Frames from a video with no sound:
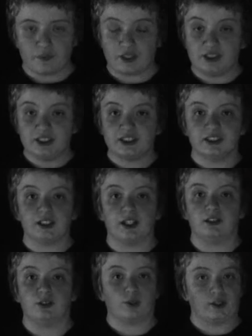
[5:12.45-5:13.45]
Now, this is
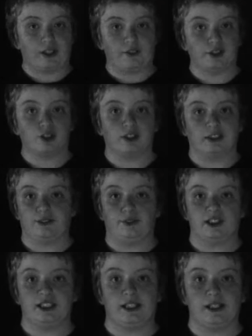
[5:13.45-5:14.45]
not an ordinary truck that you
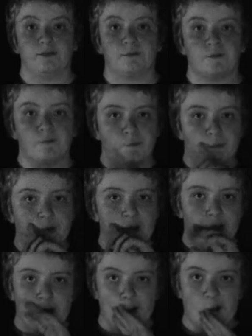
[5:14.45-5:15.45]
would see.
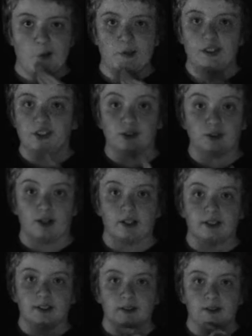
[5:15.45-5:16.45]
This truck.